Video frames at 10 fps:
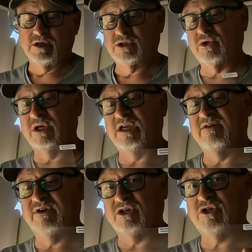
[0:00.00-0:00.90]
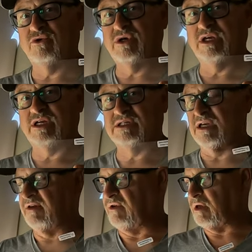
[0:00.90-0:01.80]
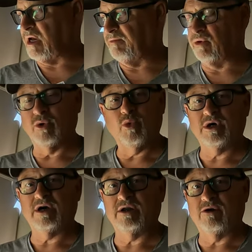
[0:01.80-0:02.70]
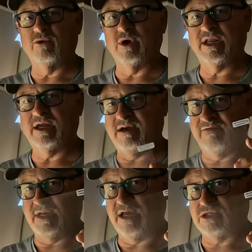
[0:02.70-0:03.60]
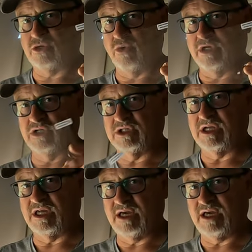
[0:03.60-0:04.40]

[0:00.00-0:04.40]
So they give you two of these. They give you, I put one on already. I have an extra one just in